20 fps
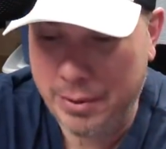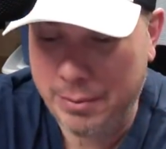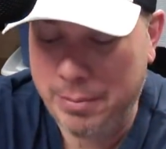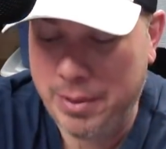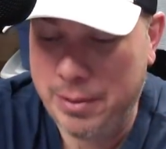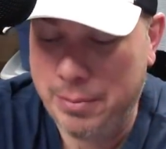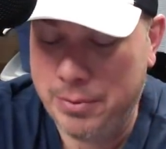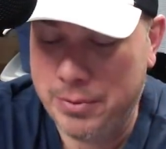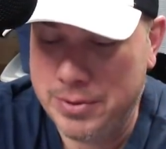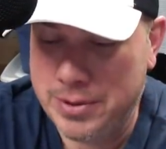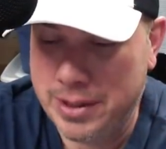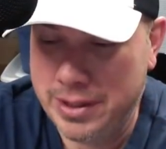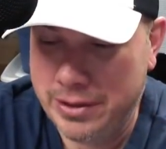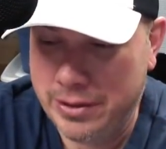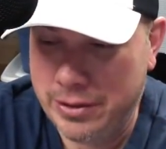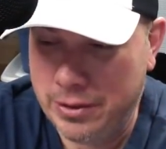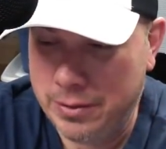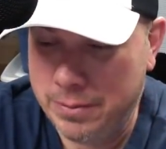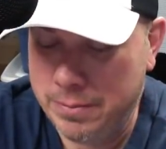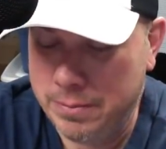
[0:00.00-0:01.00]
but people say
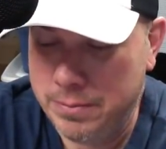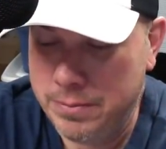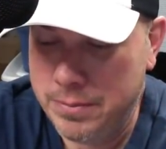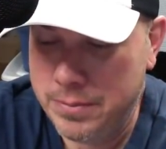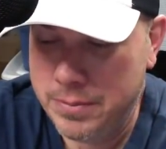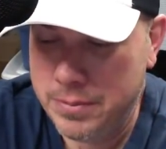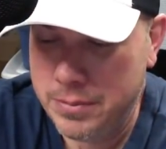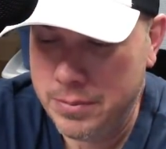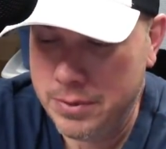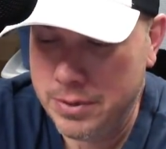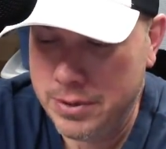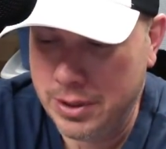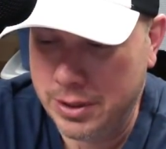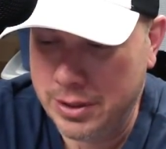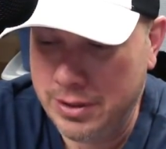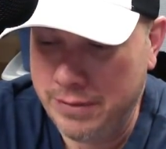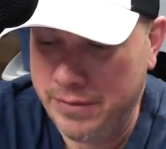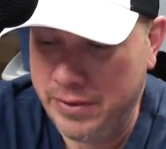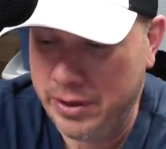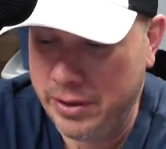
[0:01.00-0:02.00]
their
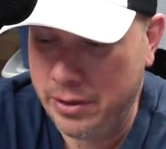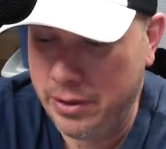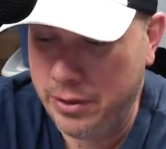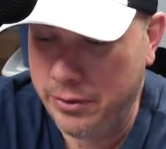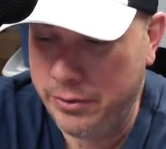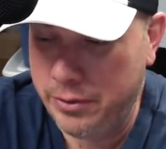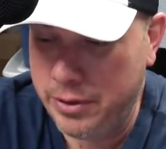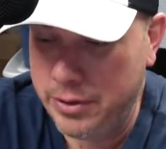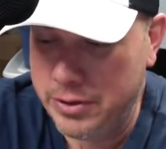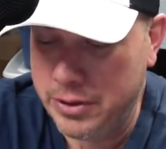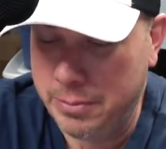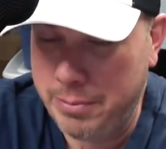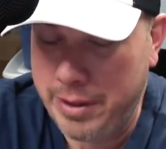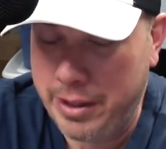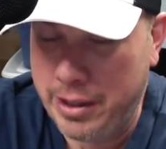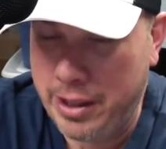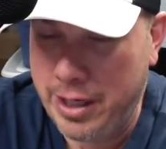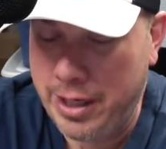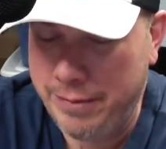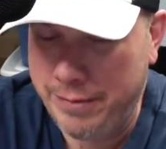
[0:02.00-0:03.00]
significant other is their
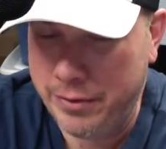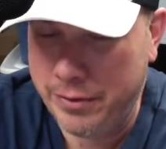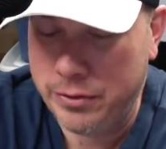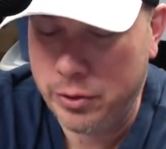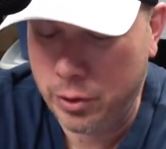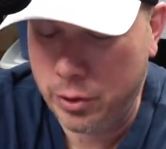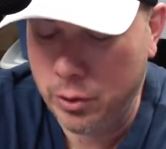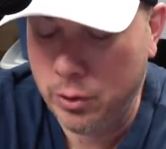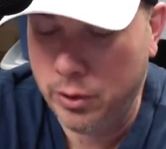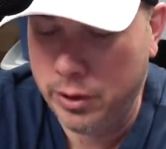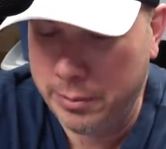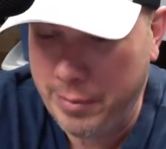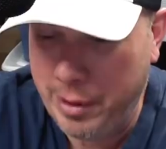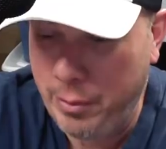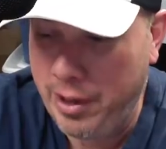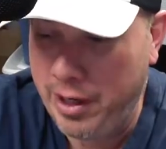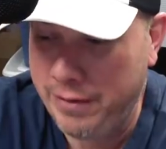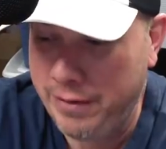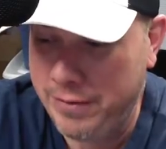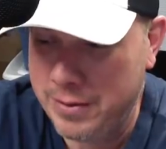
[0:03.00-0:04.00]
better half. And truly, my
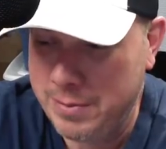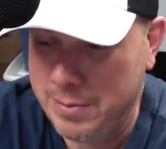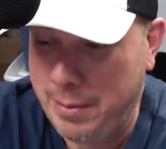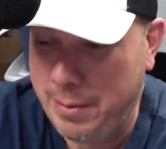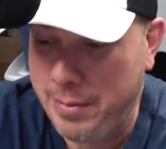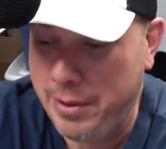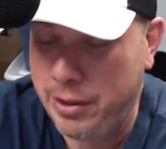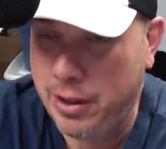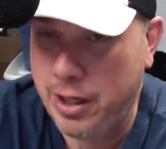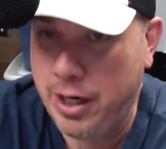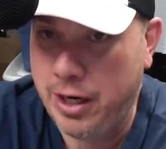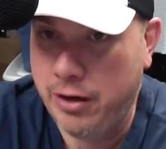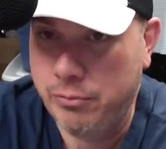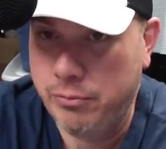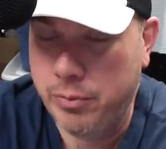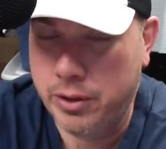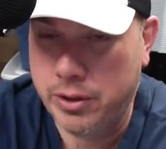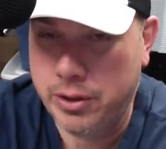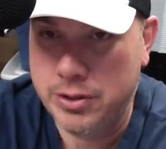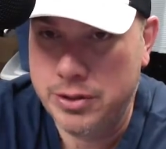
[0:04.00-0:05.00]
wife is my better half
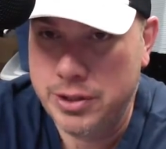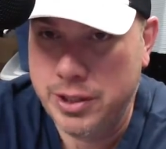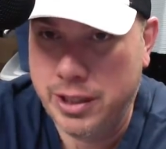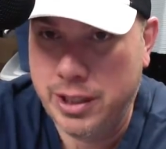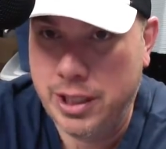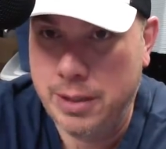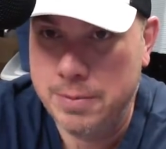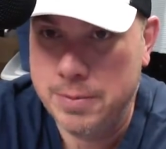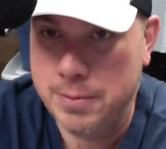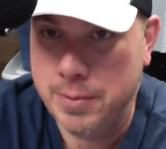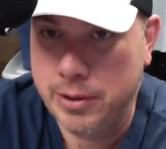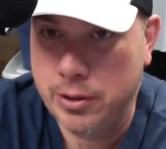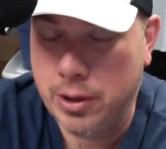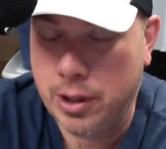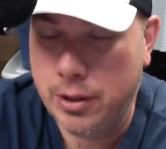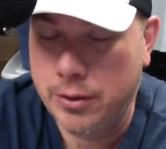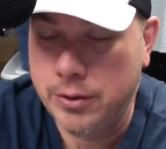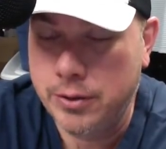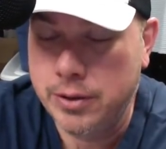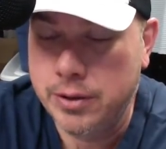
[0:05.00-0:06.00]
because she keeps me
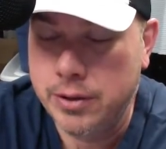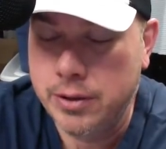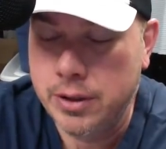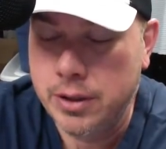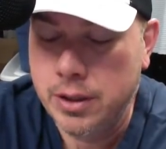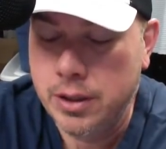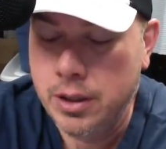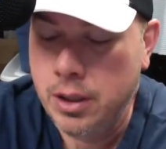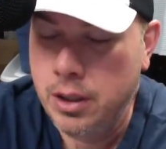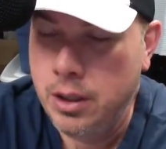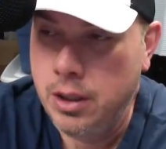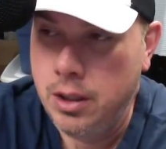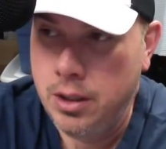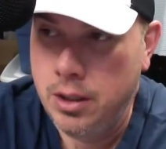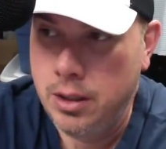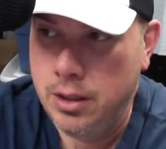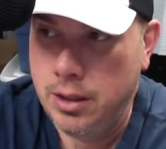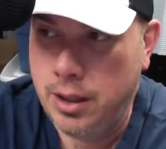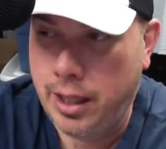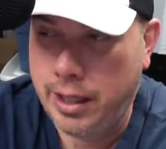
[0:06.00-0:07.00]
grounded.
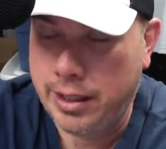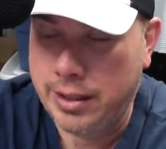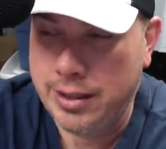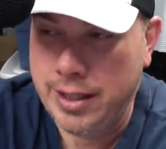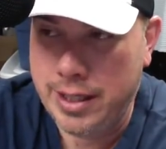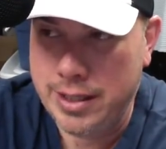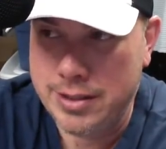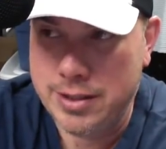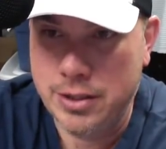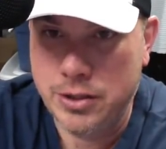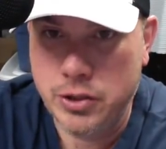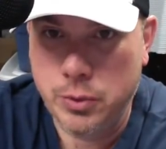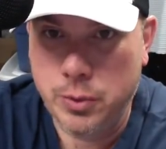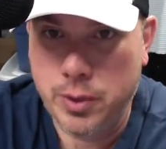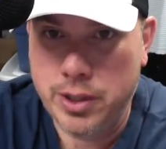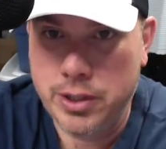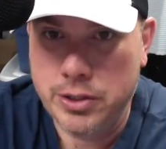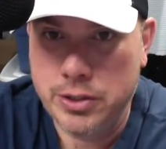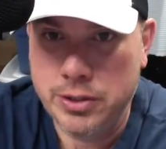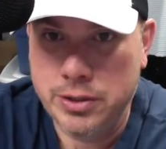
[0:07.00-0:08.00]
Like in that
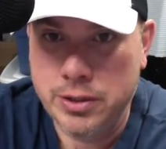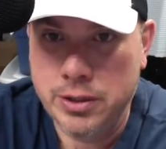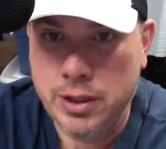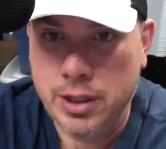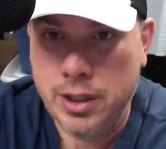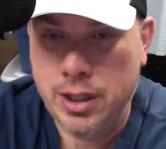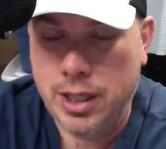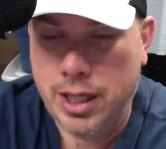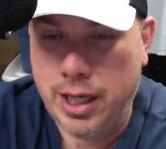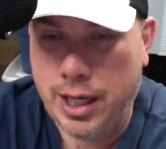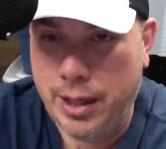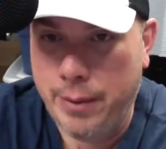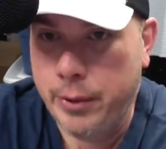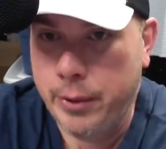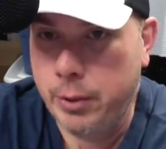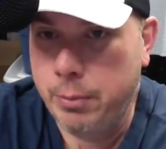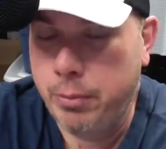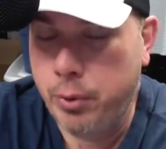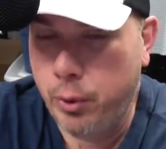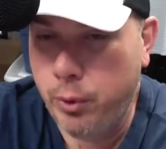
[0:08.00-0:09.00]
situation, I
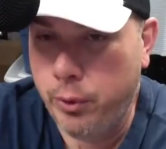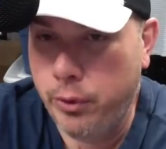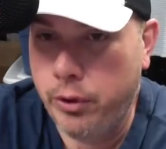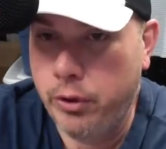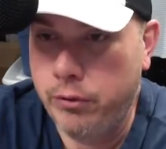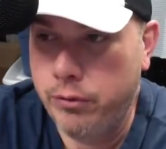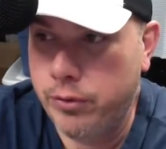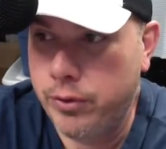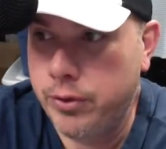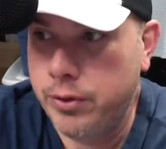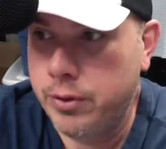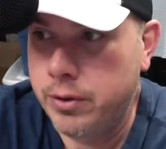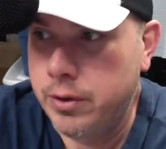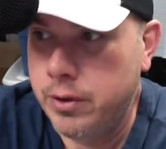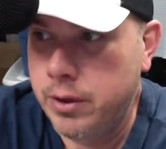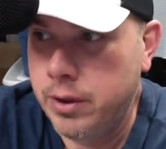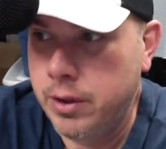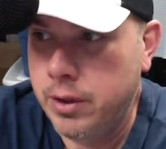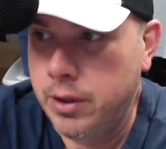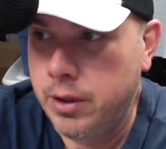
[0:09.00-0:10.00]
would have pulled over
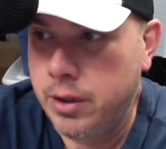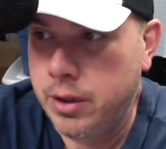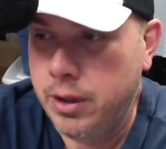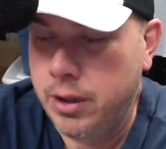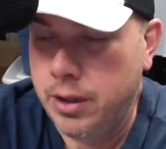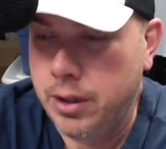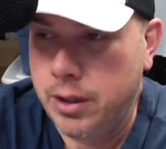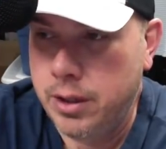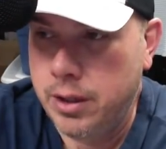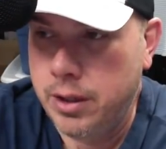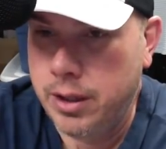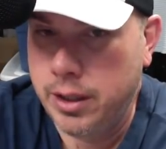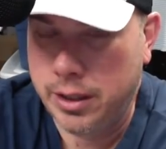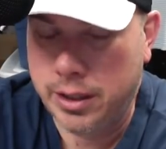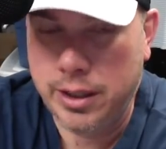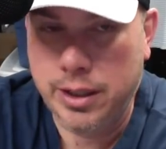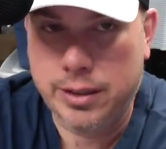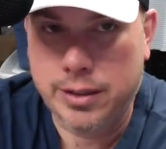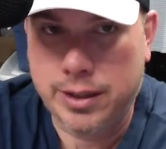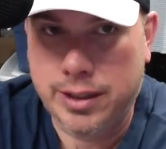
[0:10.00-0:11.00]
and
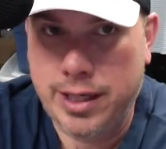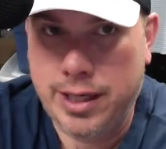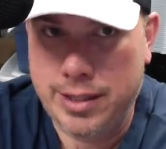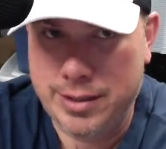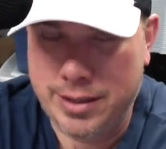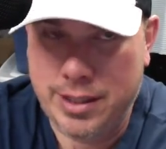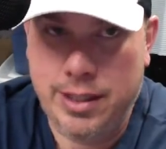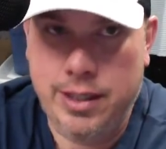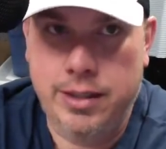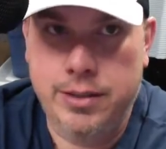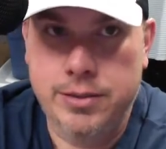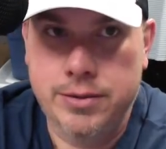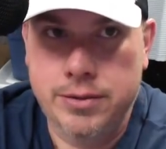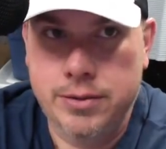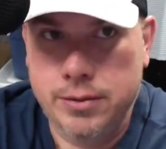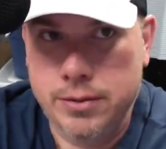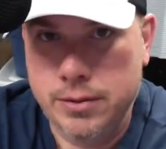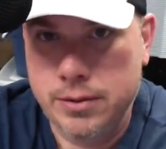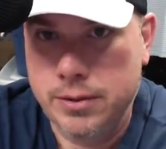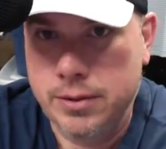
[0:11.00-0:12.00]
kicked the guy's
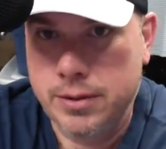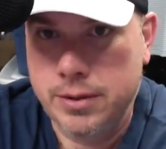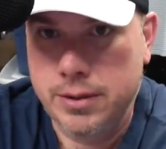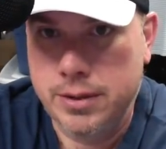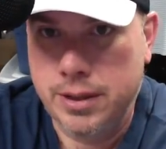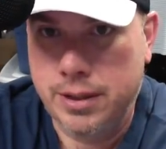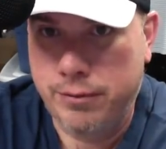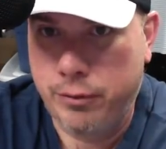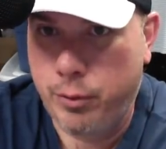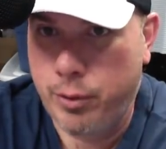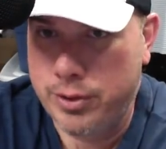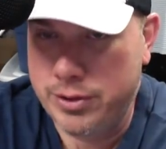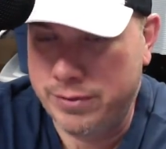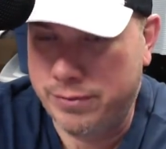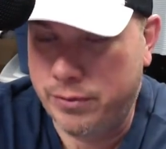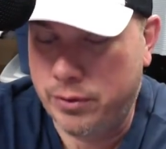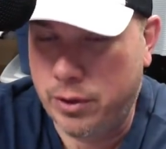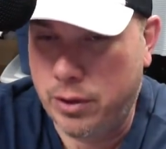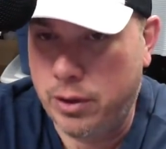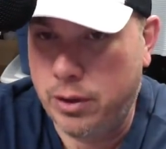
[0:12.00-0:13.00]
ass if it
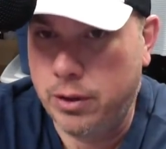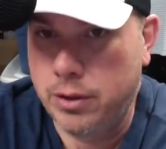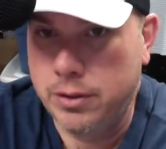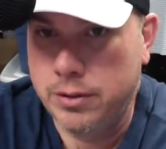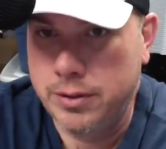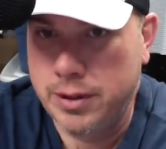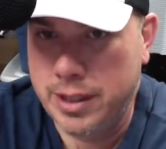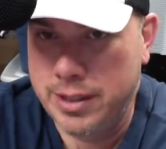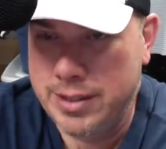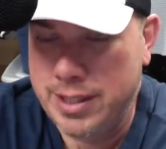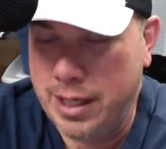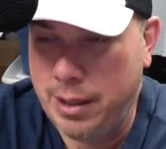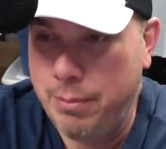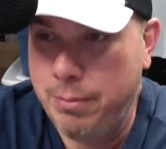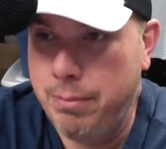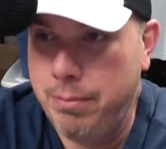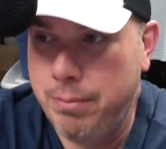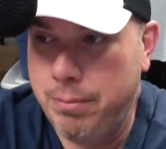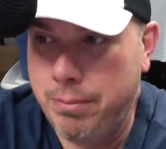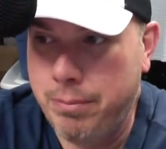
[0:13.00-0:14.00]
wasn't for her. That's how
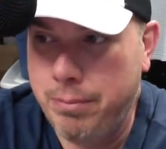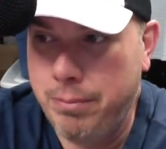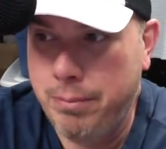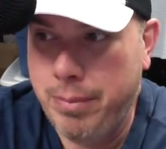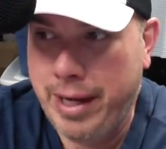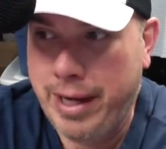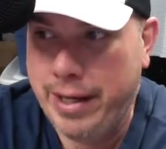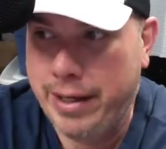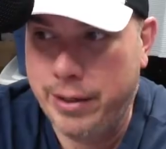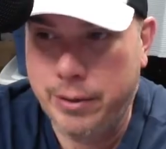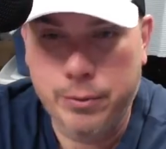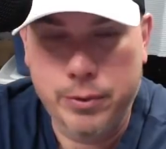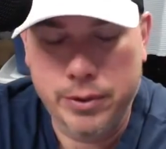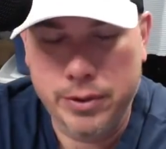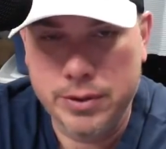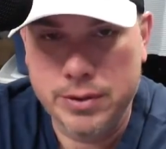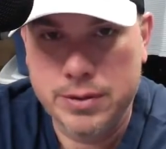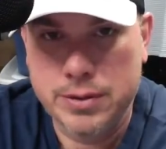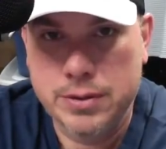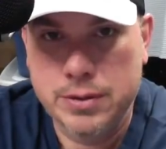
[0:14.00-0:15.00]
bad it
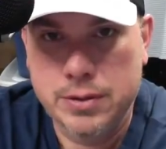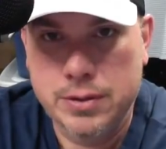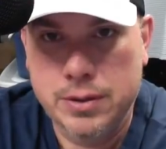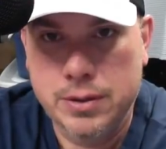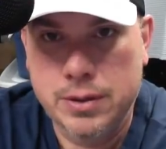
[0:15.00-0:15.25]
was.